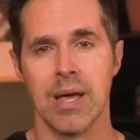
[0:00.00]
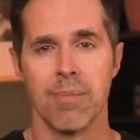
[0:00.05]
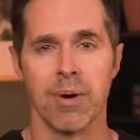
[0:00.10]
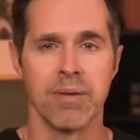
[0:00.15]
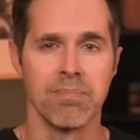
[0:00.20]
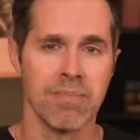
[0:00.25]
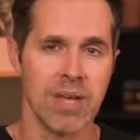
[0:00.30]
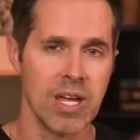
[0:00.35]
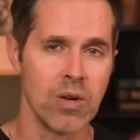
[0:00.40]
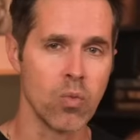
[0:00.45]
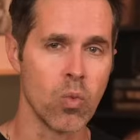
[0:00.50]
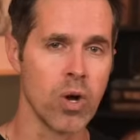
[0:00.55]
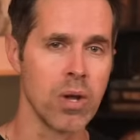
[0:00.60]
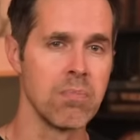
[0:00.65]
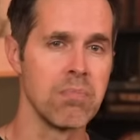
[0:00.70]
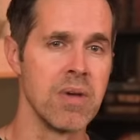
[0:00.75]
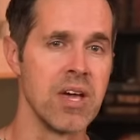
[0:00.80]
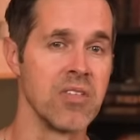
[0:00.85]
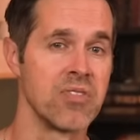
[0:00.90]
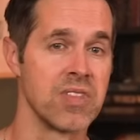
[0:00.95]
But in one
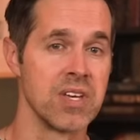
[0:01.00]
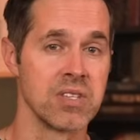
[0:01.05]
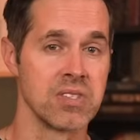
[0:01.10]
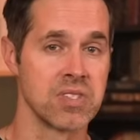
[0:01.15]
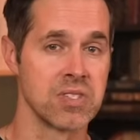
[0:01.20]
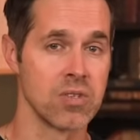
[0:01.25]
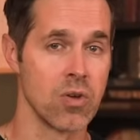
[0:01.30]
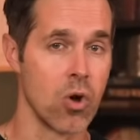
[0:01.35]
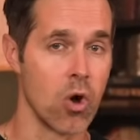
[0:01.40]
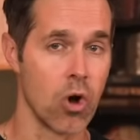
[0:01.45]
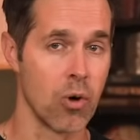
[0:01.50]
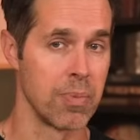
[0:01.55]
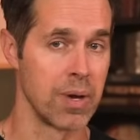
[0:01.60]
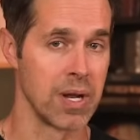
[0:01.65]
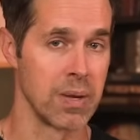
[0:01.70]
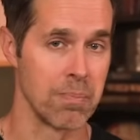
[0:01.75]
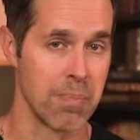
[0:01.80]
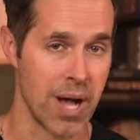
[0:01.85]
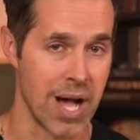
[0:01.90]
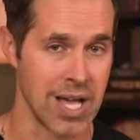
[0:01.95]
myth that's all but
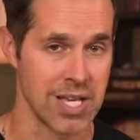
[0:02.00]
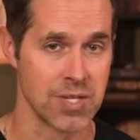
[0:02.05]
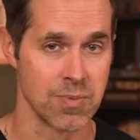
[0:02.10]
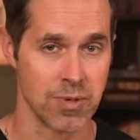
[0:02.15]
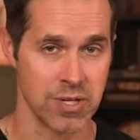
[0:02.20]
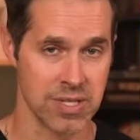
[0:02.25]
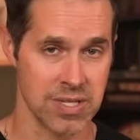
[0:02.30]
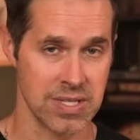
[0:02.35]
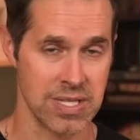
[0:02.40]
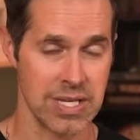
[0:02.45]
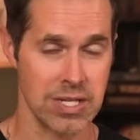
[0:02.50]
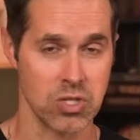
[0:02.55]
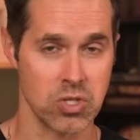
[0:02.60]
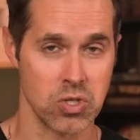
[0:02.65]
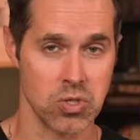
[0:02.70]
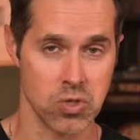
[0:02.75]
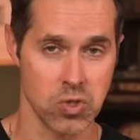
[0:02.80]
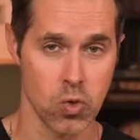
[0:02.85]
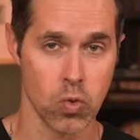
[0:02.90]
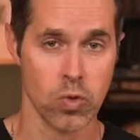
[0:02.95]
impossible to teach
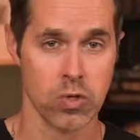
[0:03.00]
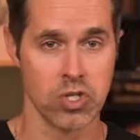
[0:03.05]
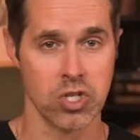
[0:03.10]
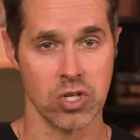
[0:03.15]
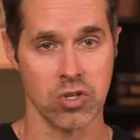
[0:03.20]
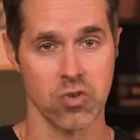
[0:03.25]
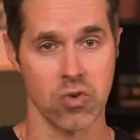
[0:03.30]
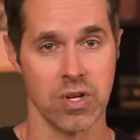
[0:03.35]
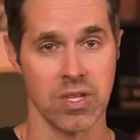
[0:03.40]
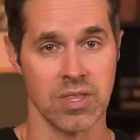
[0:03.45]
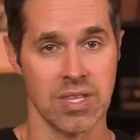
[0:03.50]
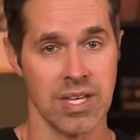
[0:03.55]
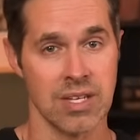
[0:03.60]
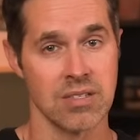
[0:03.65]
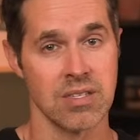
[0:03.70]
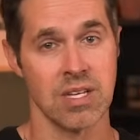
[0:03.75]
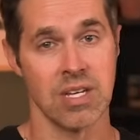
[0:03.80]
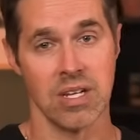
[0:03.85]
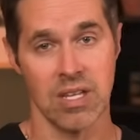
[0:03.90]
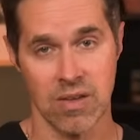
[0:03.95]
school children, things
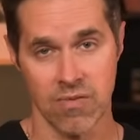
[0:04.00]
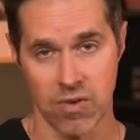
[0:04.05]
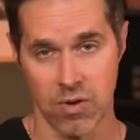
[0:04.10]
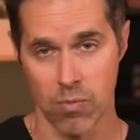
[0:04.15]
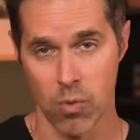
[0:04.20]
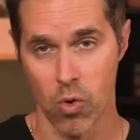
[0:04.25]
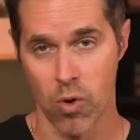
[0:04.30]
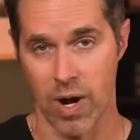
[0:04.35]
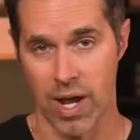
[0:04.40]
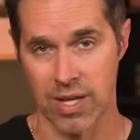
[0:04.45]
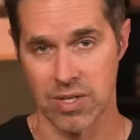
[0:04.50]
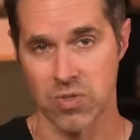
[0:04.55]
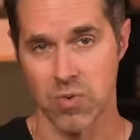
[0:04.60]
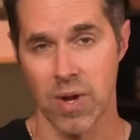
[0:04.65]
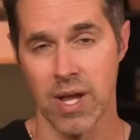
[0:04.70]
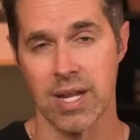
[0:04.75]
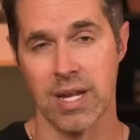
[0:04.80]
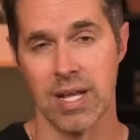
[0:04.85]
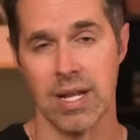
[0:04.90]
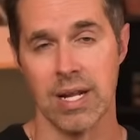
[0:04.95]
get even more
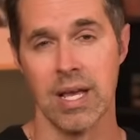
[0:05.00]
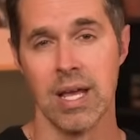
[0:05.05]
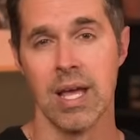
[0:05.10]
X-rated.